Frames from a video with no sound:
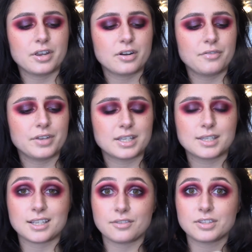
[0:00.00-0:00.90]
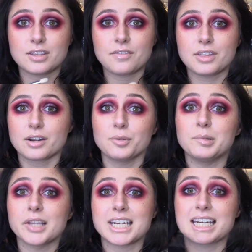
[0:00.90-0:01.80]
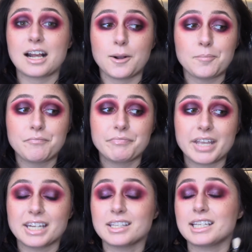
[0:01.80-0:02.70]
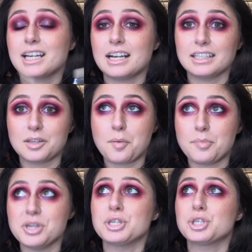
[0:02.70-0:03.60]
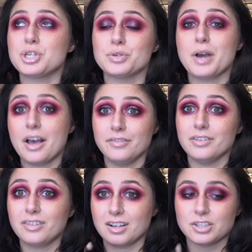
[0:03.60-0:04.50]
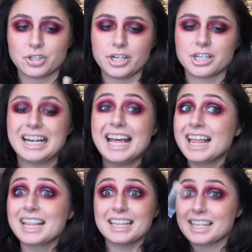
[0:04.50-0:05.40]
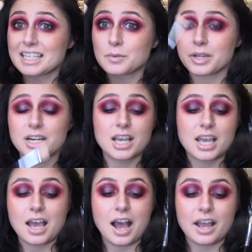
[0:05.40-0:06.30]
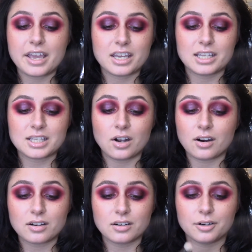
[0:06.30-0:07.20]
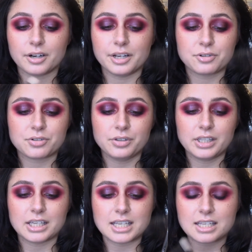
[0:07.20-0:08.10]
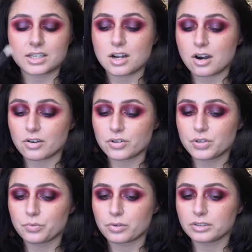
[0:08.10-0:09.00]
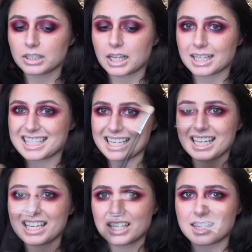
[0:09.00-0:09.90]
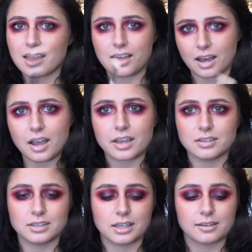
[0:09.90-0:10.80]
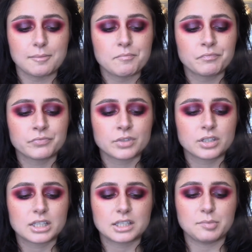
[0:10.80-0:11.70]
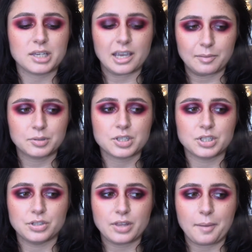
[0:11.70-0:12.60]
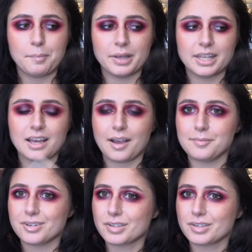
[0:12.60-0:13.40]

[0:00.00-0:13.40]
enough and soft enough that it'll blend it out and not be too heavy of concentration. This one, it's harder. It truly is. It's harder to really like dig into the eye and like be able to do that, but I'm